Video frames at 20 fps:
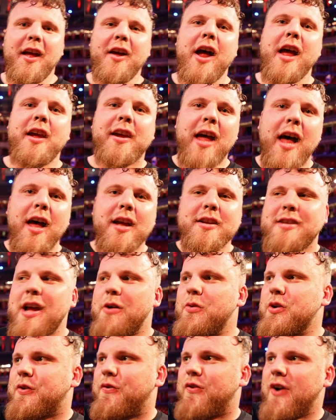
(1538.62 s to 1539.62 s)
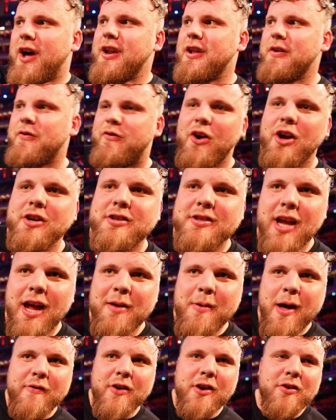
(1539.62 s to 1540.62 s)
Right, guys, that was fun. First time
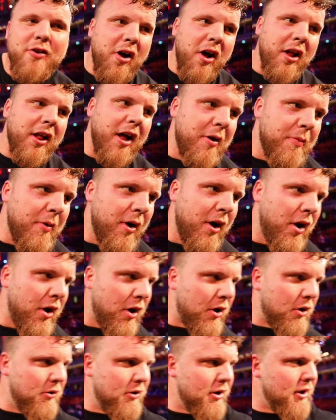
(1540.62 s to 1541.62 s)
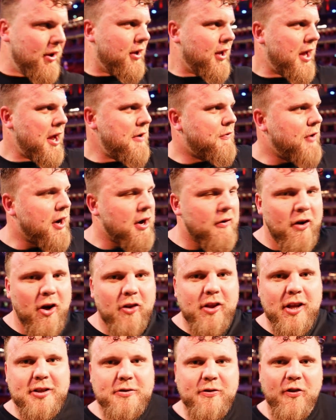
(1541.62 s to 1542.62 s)
ever in the Royal Albert Hall in front of all
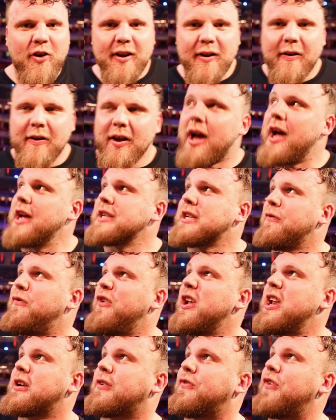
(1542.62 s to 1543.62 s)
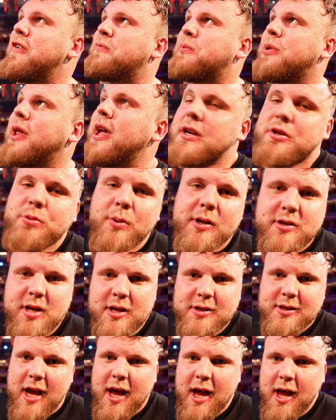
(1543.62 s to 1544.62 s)
these guys. I finished 5th place, which
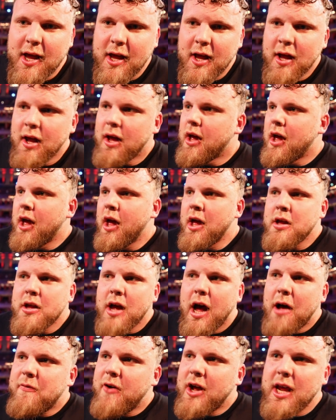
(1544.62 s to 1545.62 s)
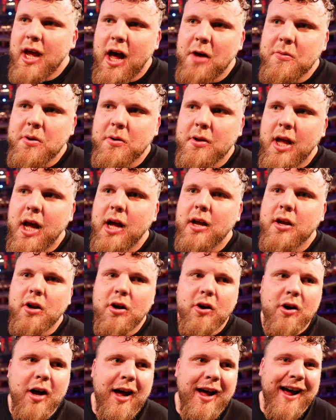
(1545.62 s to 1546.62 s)
is I'm very happy with that, you
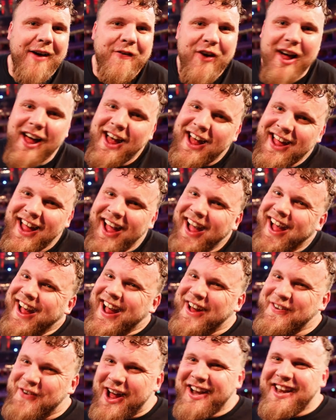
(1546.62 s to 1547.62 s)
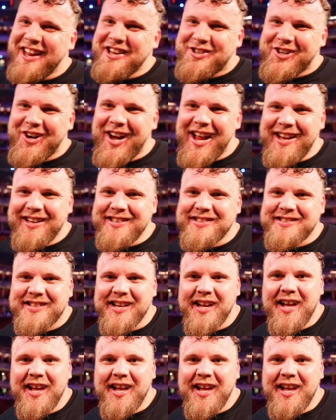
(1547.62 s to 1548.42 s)
know. I've hardly trained.